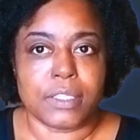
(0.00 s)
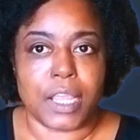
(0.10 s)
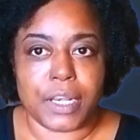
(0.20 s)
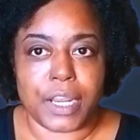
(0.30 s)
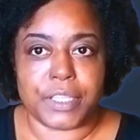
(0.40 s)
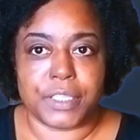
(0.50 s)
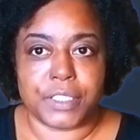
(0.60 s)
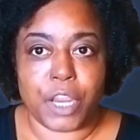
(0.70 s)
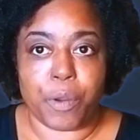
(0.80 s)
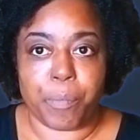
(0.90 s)
a
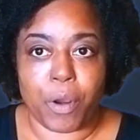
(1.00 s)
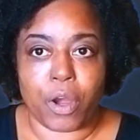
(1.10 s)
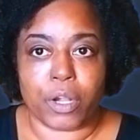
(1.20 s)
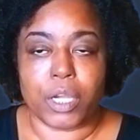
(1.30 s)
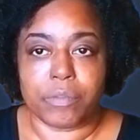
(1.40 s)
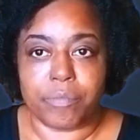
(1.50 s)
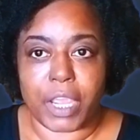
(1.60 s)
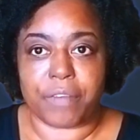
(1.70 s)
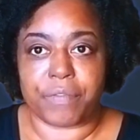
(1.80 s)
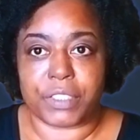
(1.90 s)
necessary part of
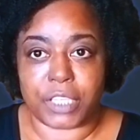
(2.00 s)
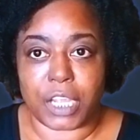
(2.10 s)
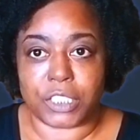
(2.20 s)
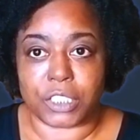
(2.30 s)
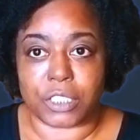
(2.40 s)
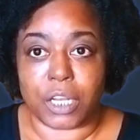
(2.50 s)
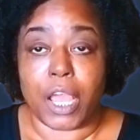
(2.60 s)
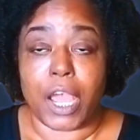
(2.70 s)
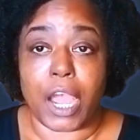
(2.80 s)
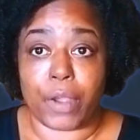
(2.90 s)
manifestation.
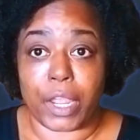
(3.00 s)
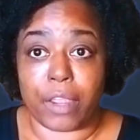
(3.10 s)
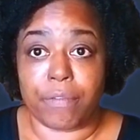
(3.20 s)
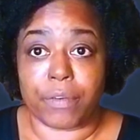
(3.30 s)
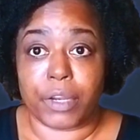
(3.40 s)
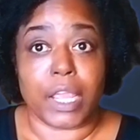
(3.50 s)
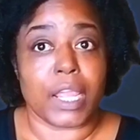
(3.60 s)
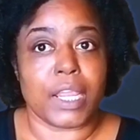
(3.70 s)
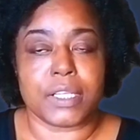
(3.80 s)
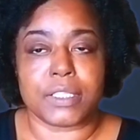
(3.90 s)
However,
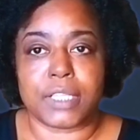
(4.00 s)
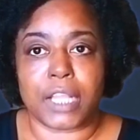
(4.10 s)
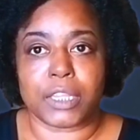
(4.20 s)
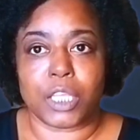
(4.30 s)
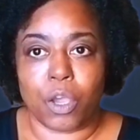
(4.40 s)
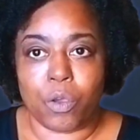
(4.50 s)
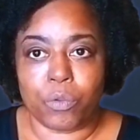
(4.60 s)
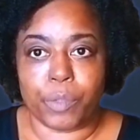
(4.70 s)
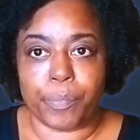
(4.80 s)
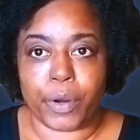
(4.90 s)
it is not the
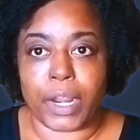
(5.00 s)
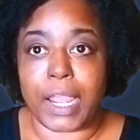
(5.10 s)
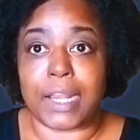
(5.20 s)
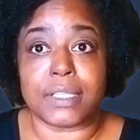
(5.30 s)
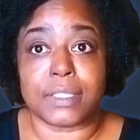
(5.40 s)
only part, and it's